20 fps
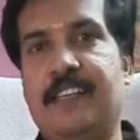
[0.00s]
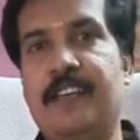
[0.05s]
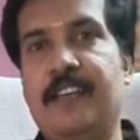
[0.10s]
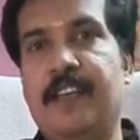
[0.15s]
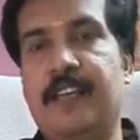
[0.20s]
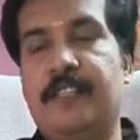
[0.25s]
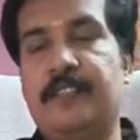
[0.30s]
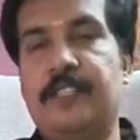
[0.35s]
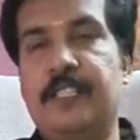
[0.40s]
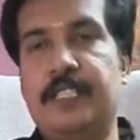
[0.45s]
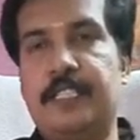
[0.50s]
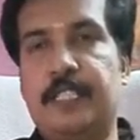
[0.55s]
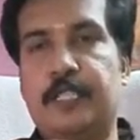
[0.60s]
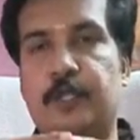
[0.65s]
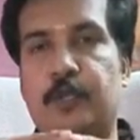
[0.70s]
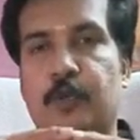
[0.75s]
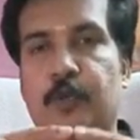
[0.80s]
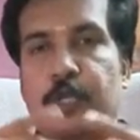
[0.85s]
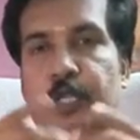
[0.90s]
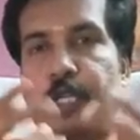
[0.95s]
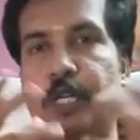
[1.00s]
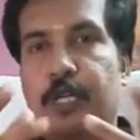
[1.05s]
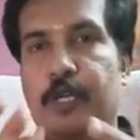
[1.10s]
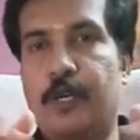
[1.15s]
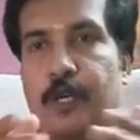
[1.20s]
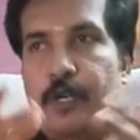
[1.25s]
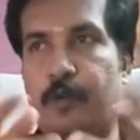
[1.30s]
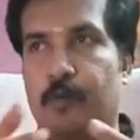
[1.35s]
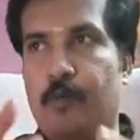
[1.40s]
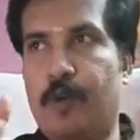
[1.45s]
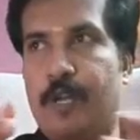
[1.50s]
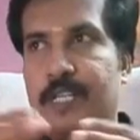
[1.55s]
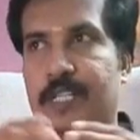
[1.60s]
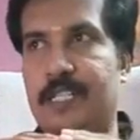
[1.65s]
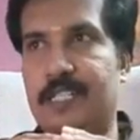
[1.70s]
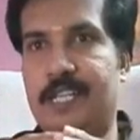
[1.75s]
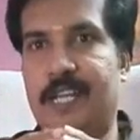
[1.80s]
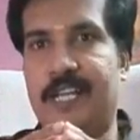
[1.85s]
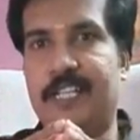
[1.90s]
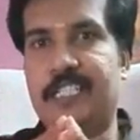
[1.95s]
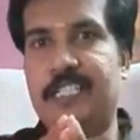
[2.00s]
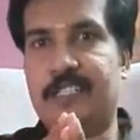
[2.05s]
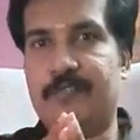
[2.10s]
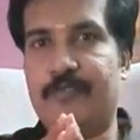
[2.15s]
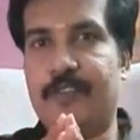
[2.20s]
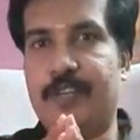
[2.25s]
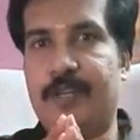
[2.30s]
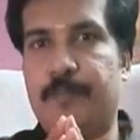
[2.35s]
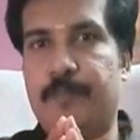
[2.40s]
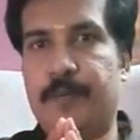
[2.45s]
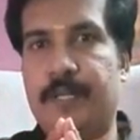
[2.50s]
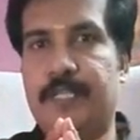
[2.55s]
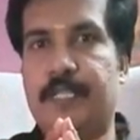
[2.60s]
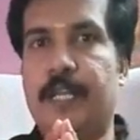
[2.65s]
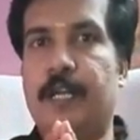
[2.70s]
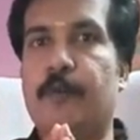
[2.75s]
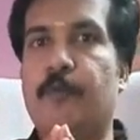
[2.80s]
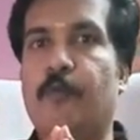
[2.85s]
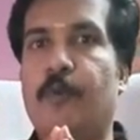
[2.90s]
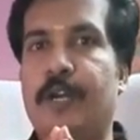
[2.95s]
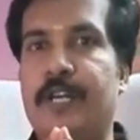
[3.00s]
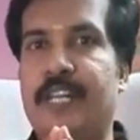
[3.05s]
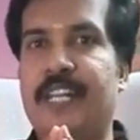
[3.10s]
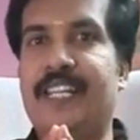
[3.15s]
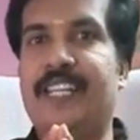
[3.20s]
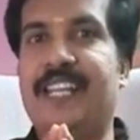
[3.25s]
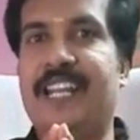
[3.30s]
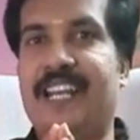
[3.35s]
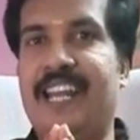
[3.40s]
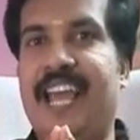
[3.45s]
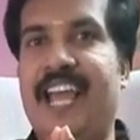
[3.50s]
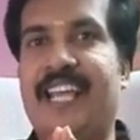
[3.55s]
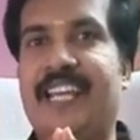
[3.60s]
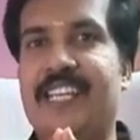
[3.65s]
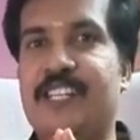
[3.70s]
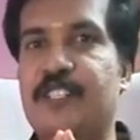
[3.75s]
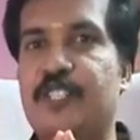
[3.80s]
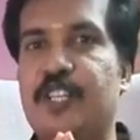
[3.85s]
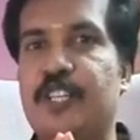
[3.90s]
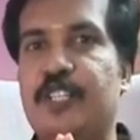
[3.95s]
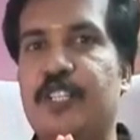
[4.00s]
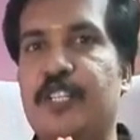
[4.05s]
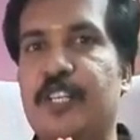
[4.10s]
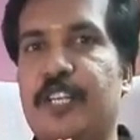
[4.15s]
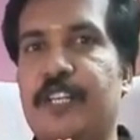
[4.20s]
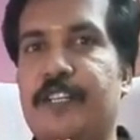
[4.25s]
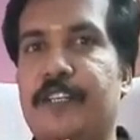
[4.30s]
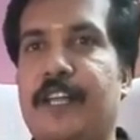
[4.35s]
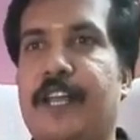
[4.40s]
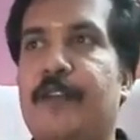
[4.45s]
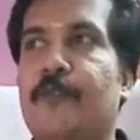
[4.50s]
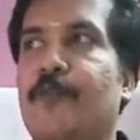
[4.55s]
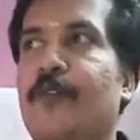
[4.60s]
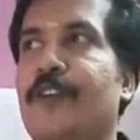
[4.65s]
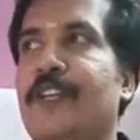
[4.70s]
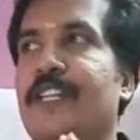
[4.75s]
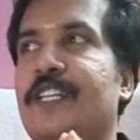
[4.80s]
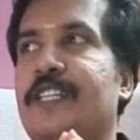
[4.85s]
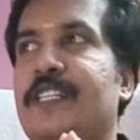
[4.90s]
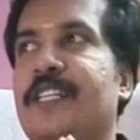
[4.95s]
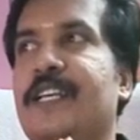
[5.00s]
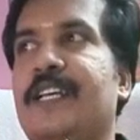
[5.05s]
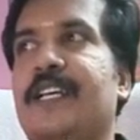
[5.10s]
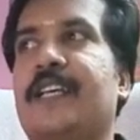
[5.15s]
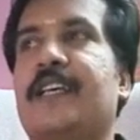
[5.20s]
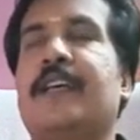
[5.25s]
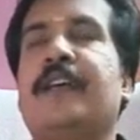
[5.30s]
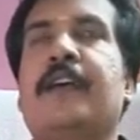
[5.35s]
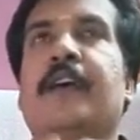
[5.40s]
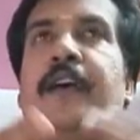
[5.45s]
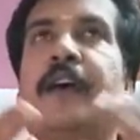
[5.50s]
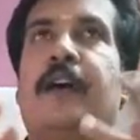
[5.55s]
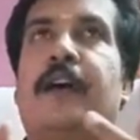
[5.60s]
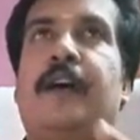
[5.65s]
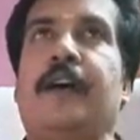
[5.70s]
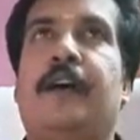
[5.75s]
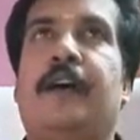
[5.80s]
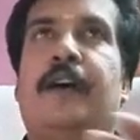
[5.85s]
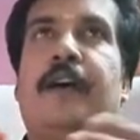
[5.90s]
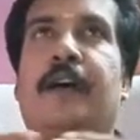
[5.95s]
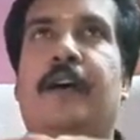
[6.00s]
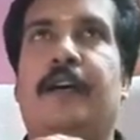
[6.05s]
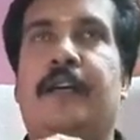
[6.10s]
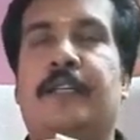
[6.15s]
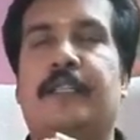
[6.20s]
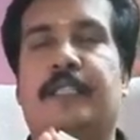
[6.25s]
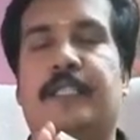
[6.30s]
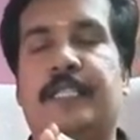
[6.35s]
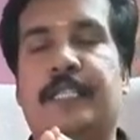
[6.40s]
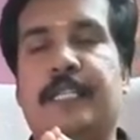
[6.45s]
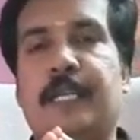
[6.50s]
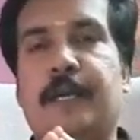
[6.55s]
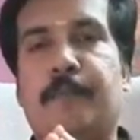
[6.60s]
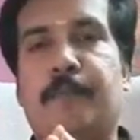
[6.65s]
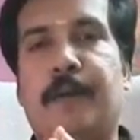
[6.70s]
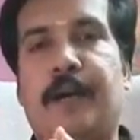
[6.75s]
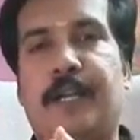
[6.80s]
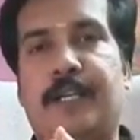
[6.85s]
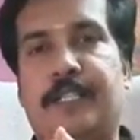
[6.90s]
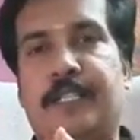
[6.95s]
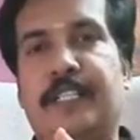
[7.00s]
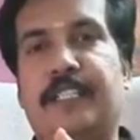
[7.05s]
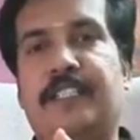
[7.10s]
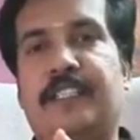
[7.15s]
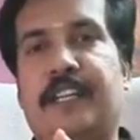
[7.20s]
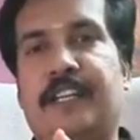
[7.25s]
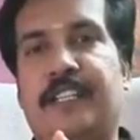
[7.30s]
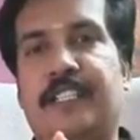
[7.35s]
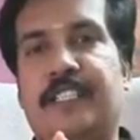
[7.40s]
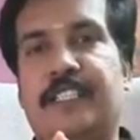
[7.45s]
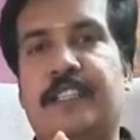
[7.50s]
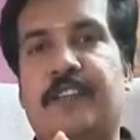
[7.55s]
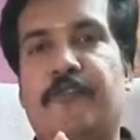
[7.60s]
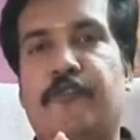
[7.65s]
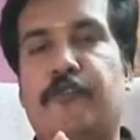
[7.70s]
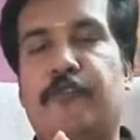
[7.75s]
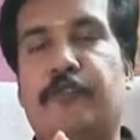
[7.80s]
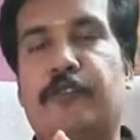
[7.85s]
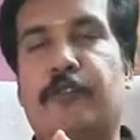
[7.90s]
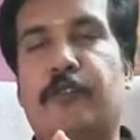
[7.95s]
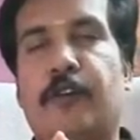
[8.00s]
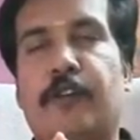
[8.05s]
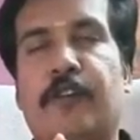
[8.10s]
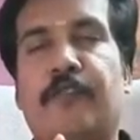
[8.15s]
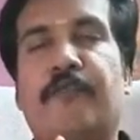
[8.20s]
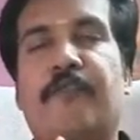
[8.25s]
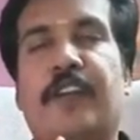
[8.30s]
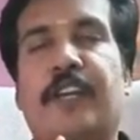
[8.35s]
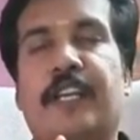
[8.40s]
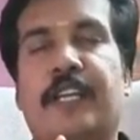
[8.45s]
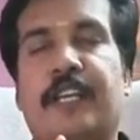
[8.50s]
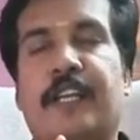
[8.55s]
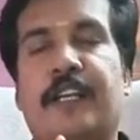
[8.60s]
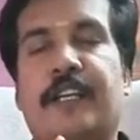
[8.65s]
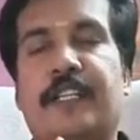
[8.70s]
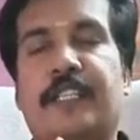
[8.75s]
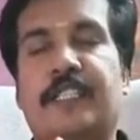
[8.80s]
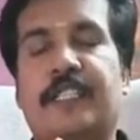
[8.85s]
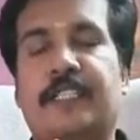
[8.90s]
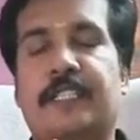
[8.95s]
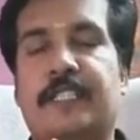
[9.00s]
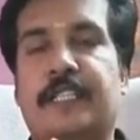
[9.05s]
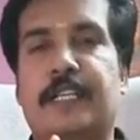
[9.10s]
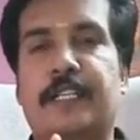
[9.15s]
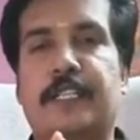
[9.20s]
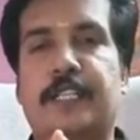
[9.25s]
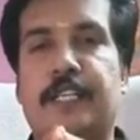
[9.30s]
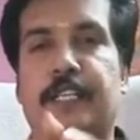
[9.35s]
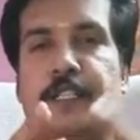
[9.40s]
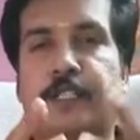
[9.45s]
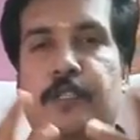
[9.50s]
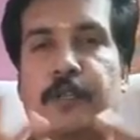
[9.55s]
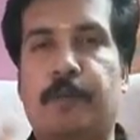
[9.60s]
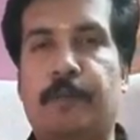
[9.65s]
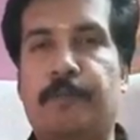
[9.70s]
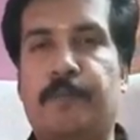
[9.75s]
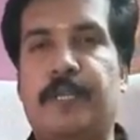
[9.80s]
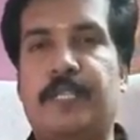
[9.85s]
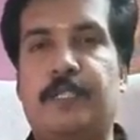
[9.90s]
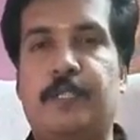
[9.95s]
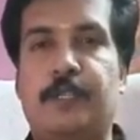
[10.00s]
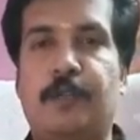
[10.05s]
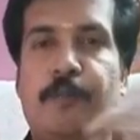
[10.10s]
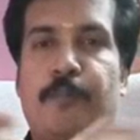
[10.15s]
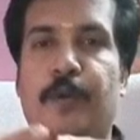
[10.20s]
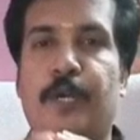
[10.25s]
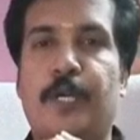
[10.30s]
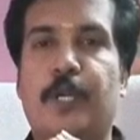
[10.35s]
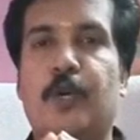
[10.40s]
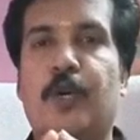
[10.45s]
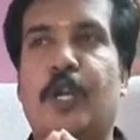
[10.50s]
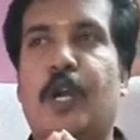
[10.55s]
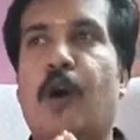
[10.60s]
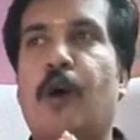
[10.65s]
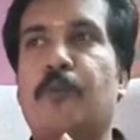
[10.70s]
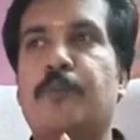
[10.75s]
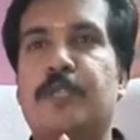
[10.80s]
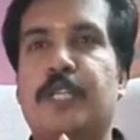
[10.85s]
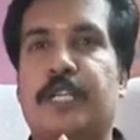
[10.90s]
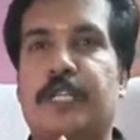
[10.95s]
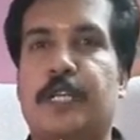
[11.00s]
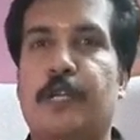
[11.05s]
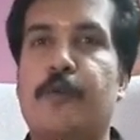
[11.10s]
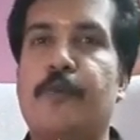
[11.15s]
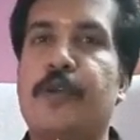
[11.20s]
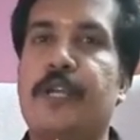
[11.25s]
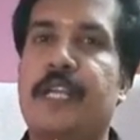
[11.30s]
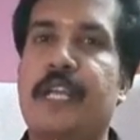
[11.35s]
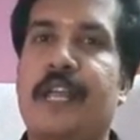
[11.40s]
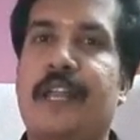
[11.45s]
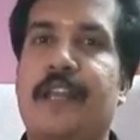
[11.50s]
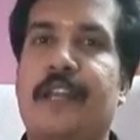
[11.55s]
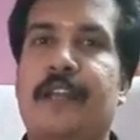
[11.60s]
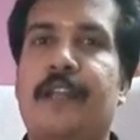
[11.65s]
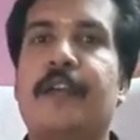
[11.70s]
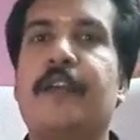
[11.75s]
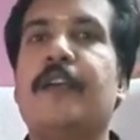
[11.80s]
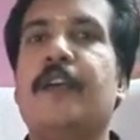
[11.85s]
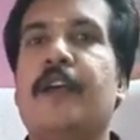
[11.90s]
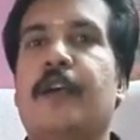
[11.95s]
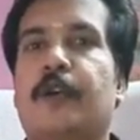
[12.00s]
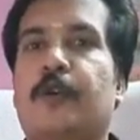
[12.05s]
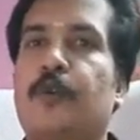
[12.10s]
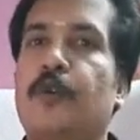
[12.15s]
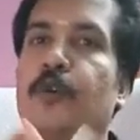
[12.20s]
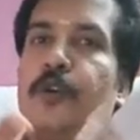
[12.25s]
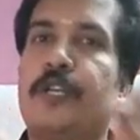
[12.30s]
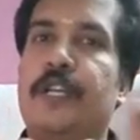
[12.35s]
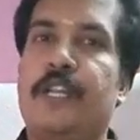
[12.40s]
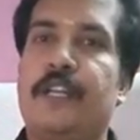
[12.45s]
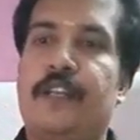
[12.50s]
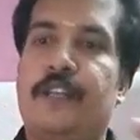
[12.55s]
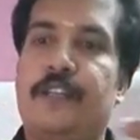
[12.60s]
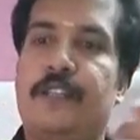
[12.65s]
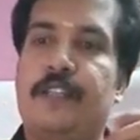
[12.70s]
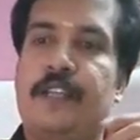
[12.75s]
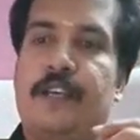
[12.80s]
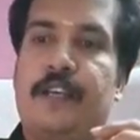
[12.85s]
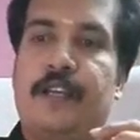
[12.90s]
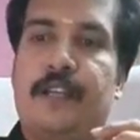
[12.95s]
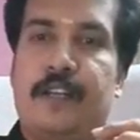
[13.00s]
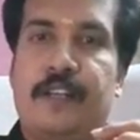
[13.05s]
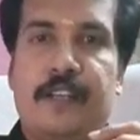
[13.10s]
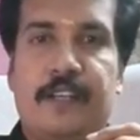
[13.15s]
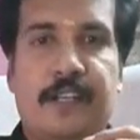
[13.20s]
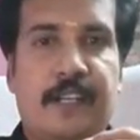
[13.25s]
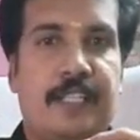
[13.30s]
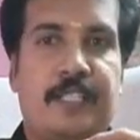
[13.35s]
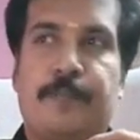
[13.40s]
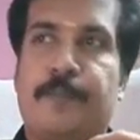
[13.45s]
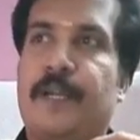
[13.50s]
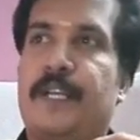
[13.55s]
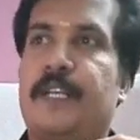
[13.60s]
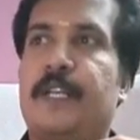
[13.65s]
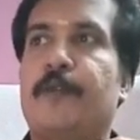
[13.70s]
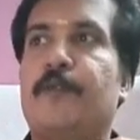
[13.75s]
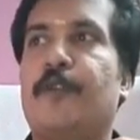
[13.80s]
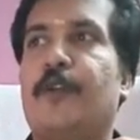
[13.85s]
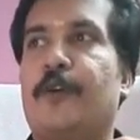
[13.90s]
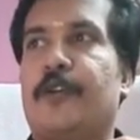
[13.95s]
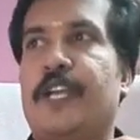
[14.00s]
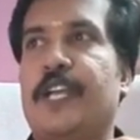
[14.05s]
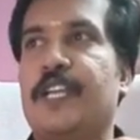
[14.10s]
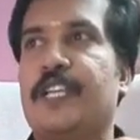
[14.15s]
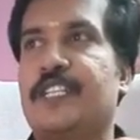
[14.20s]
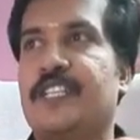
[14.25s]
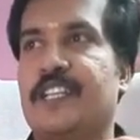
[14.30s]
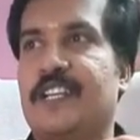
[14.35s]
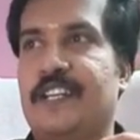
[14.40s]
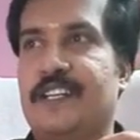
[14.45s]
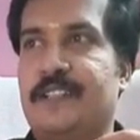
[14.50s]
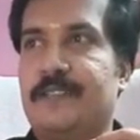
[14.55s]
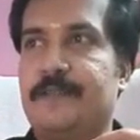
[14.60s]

These two ECOR1 sites were present, one in the LAC-EZ gene and one in the CMR gene, that is the chloramphenicol-resistant gene. So based upon your objective, we can clone in the respective location.